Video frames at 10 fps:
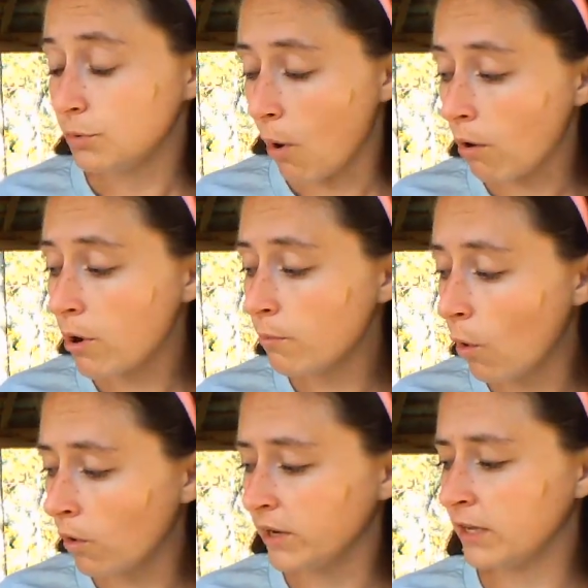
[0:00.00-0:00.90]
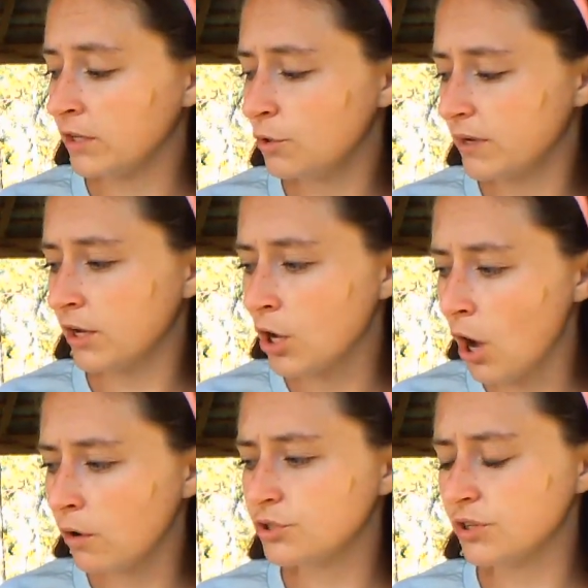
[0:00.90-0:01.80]
Tomorrow morning you can
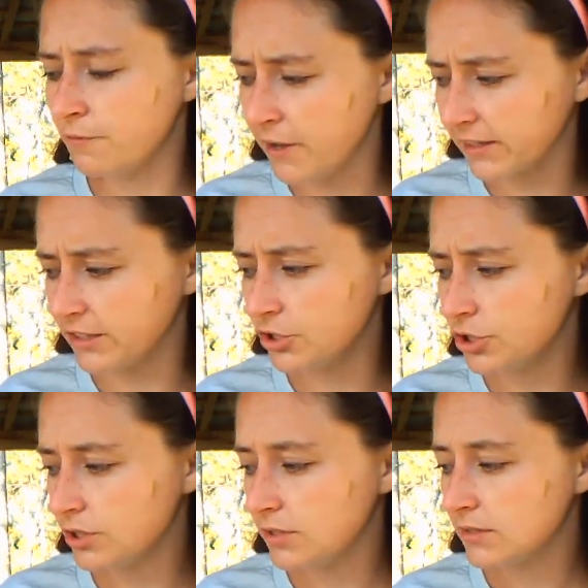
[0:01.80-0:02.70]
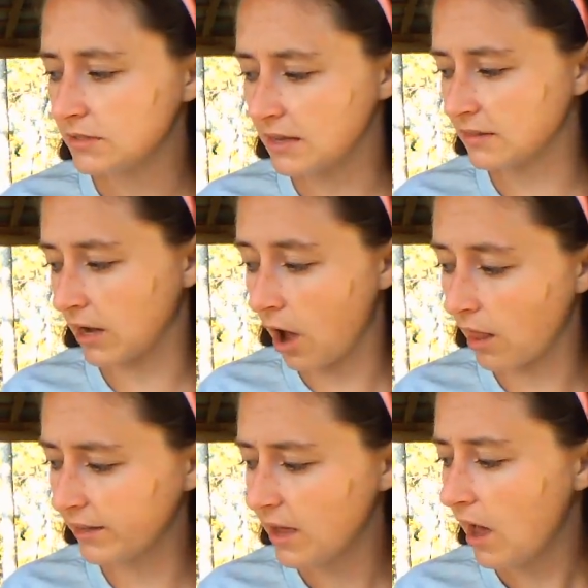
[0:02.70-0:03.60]
go to the village, said the
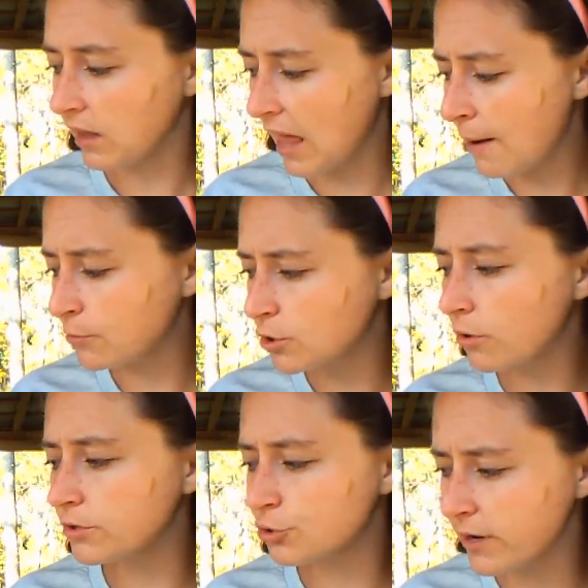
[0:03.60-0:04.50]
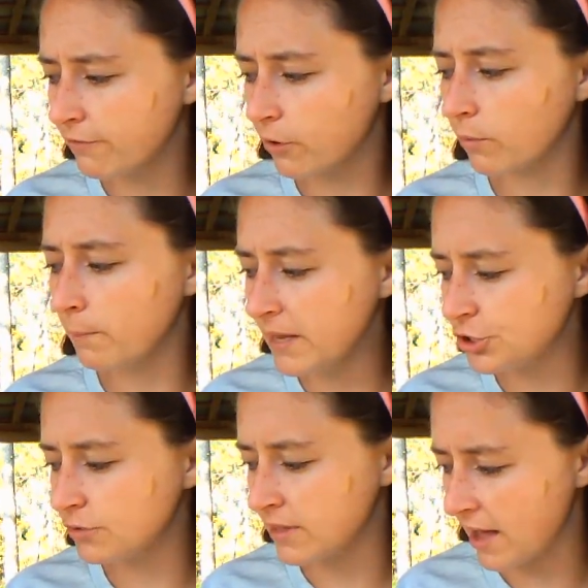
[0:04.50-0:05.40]
collie. A Labrador retriever will
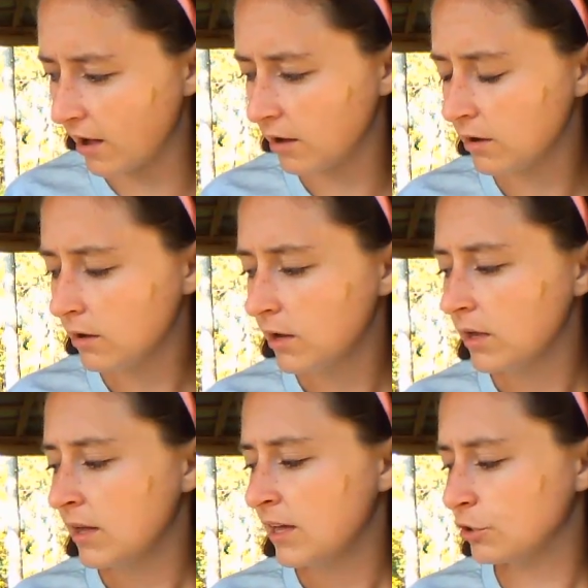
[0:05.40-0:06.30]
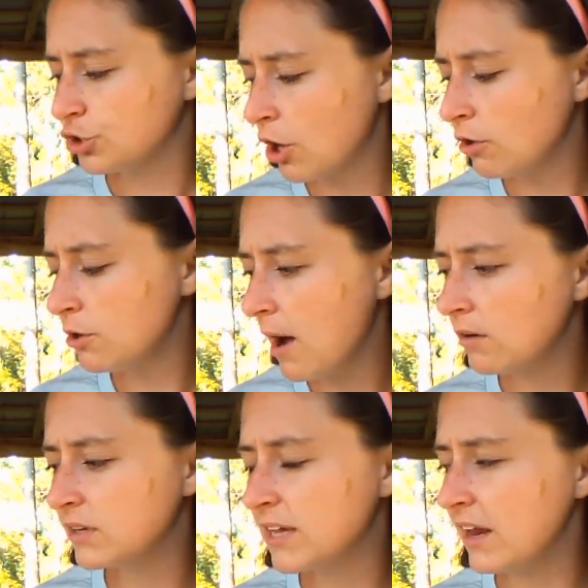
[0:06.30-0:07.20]
meet you there. He'll show you
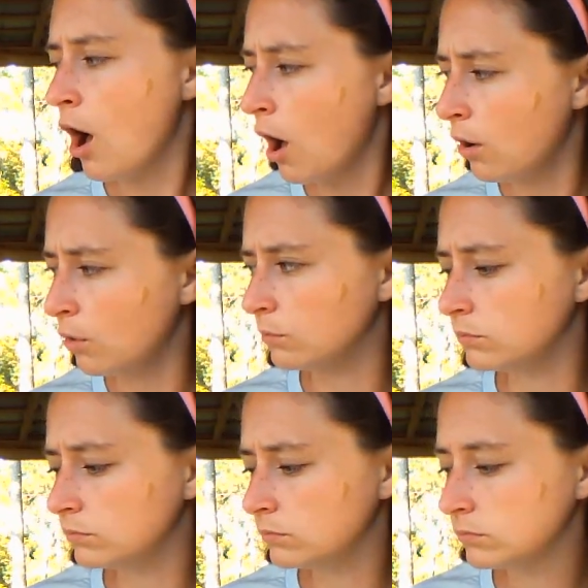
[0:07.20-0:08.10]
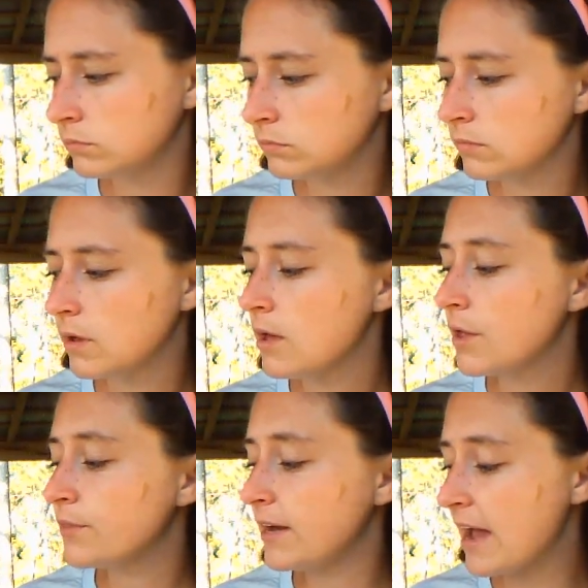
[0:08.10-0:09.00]
how to get home.
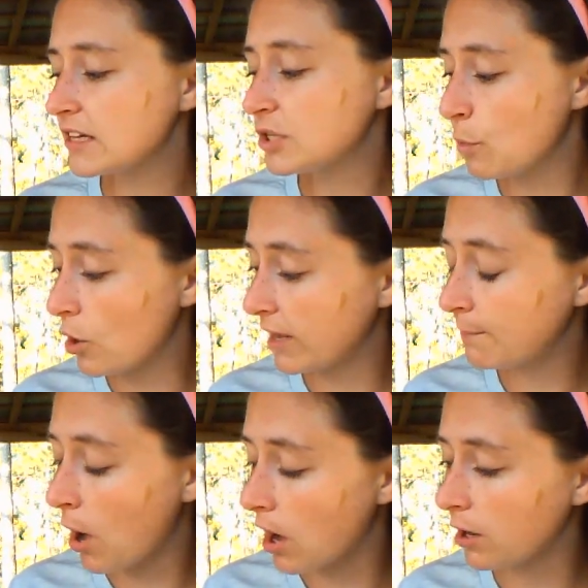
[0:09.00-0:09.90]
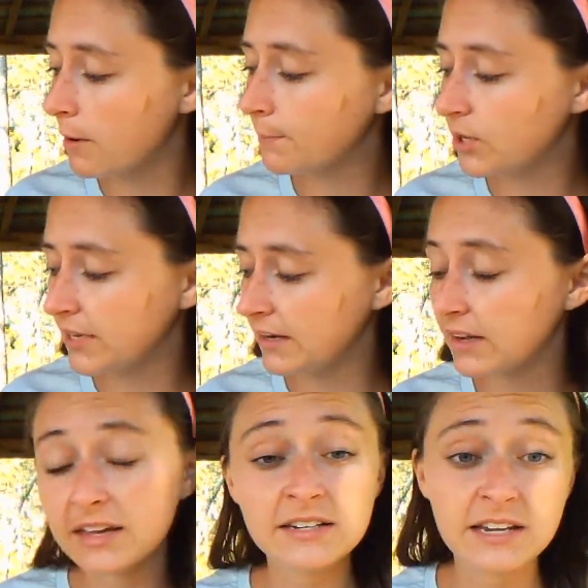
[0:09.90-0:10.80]
The next morning, Pongo and
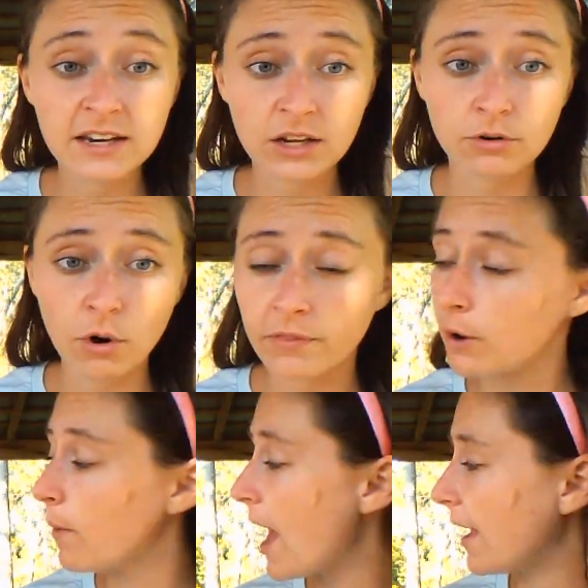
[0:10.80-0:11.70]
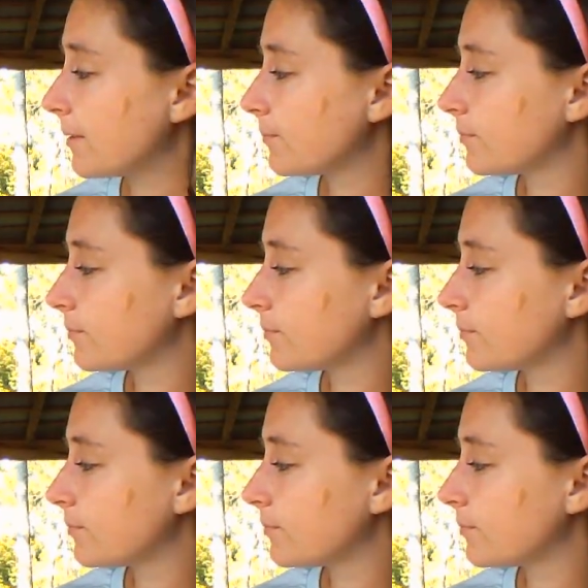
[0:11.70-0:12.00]
Perdita continued on their way.